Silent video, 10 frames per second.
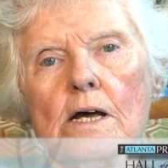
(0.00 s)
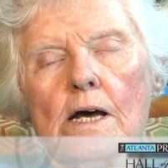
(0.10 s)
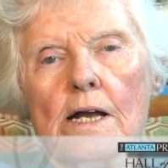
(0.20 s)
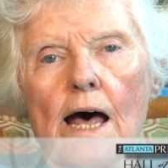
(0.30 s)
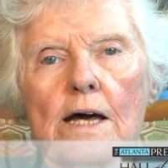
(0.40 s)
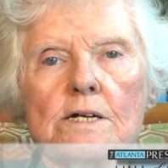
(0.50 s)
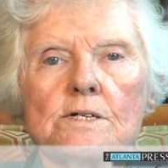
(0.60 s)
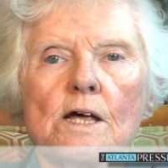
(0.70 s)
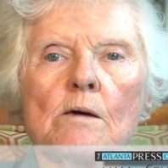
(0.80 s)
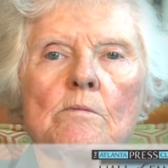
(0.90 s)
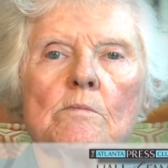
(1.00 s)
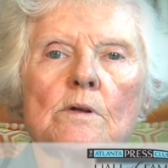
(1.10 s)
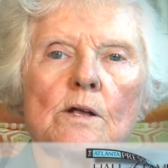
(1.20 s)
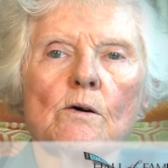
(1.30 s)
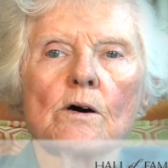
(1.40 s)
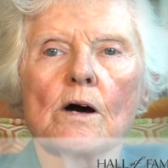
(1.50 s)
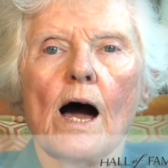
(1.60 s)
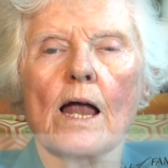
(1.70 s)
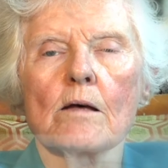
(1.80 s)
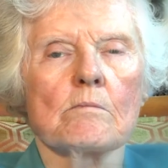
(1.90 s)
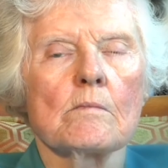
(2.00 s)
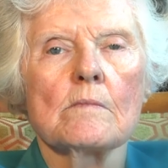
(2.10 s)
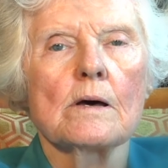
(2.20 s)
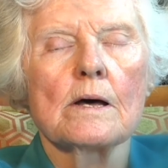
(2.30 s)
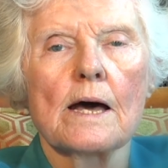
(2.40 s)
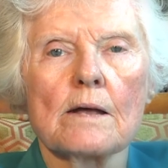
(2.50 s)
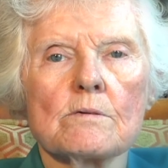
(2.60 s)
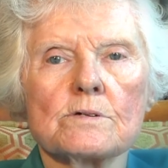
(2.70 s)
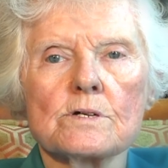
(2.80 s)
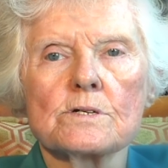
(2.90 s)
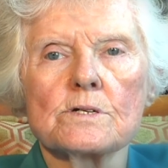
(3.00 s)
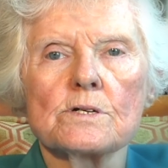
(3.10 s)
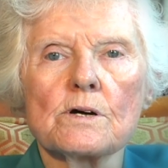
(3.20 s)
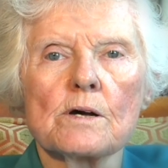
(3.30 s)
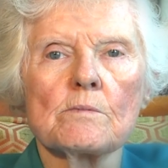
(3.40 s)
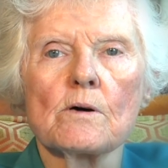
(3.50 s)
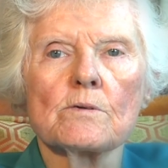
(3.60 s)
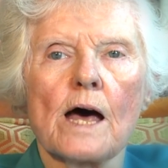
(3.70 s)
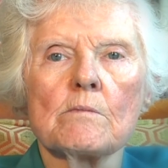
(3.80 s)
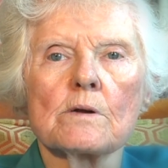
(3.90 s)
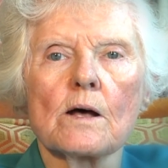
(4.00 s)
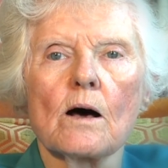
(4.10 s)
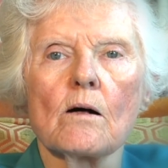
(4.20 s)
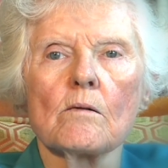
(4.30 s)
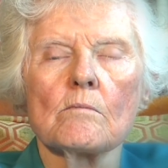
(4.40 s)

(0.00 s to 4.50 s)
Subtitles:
and I could see him do a column, and it was just took him no time at all.